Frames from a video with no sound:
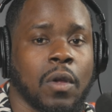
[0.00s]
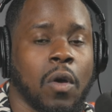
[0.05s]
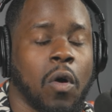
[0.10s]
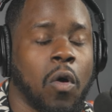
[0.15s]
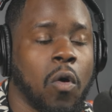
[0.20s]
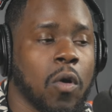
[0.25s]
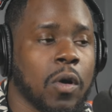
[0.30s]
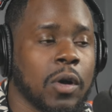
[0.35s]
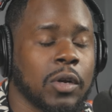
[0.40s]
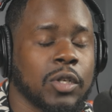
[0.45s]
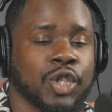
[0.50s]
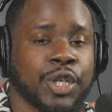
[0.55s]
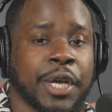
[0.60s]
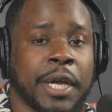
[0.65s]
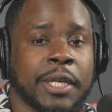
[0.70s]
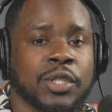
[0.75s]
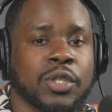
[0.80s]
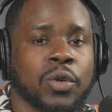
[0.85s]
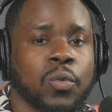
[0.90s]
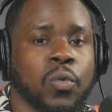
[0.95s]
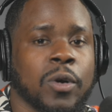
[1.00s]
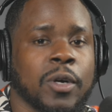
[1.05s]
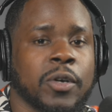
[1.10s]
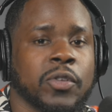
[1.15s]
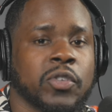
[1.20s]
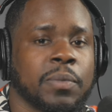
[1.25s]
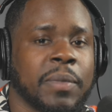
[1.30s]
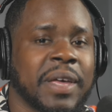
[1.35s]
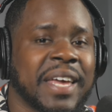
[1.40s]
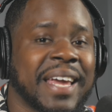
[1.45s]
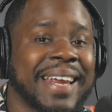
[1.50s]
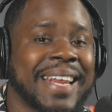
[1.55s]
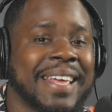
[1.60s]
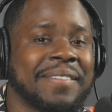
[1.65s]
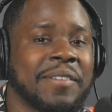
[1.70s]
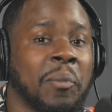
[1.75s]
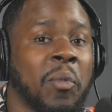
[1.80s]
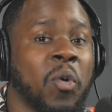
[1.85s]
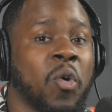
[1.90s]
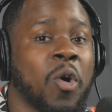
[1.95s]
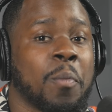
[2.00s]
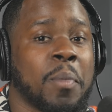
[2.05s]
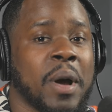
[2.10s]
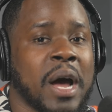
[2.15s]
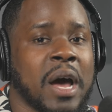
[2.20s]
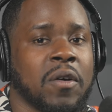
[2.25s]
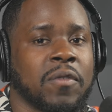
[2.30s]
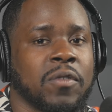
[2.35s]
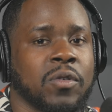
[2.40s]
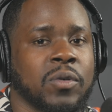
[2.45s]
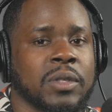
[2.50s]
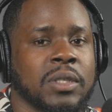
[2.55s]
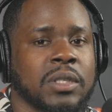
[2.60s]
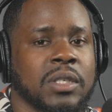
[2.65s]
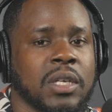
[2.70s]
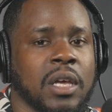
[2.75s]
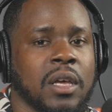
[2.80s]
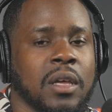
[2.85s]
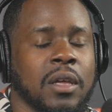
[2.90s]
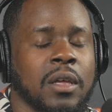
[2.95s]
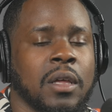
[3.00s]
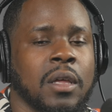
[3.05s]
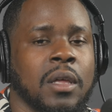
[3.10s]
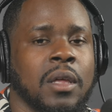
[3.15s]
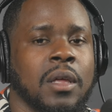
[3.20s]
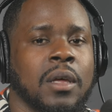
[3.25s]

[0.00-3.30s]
Or change the words and make it even more powerful and say,